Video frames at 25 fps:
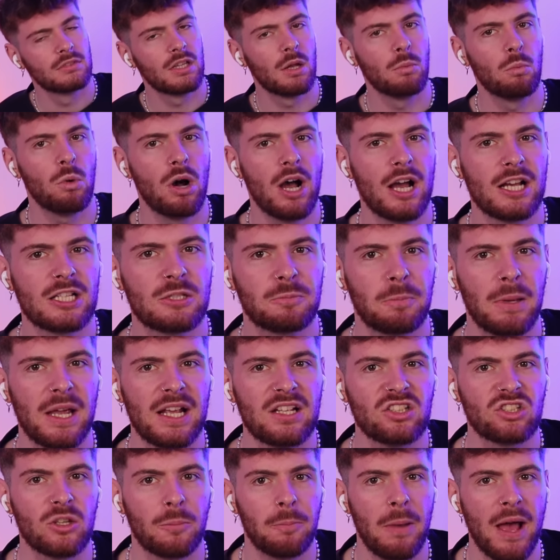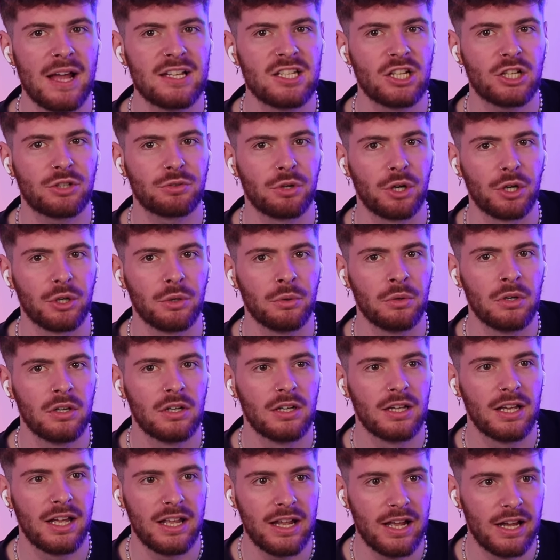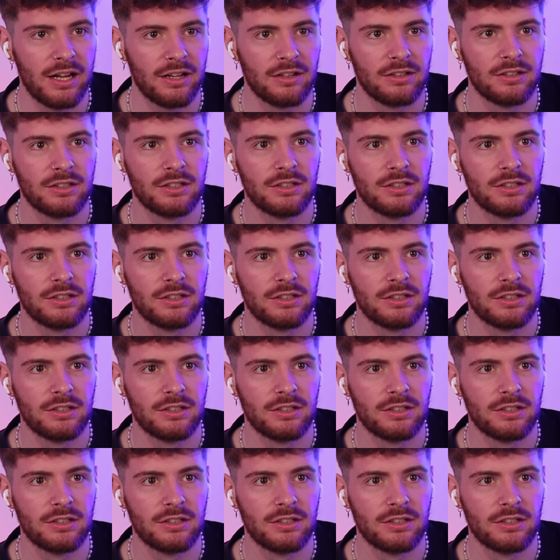Then why is Peter Pettigrew here?